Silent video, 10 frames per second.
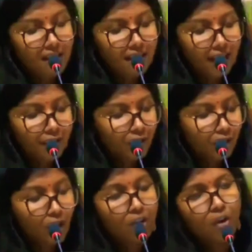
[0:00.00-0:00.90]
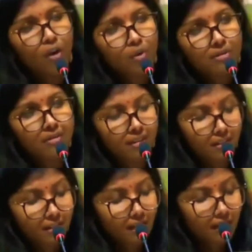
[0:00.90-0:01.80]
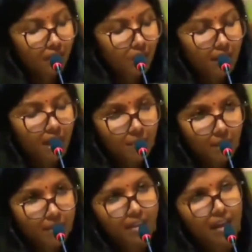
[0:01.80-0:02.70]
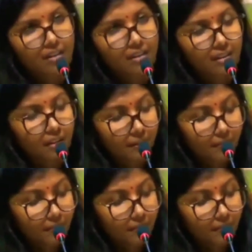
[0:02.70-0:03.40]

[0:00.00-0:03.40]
that for long hosted Osama bin Laden,